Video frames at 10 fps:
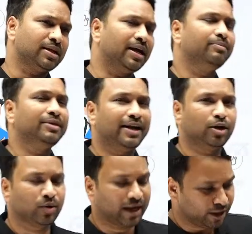I'm there
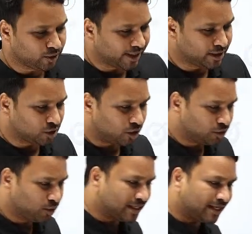to guide you guys, all
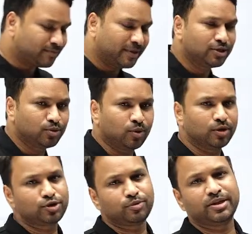those aspirants who
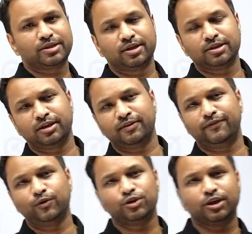wants to be surgeon in
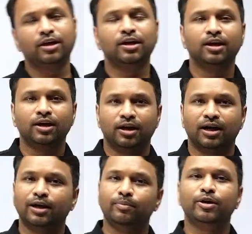future.
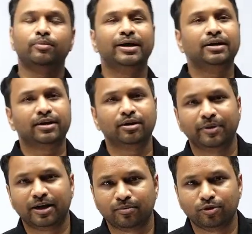I'll be your mentor at
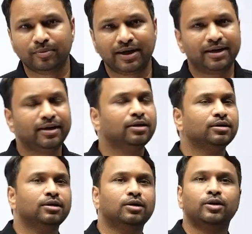PW Meded
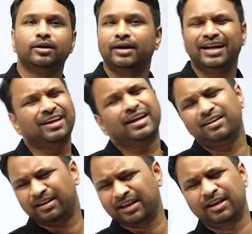or
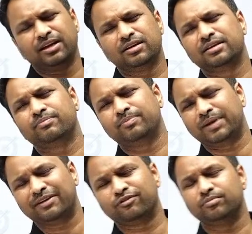any
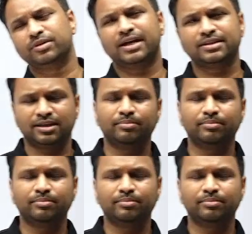platform for that say.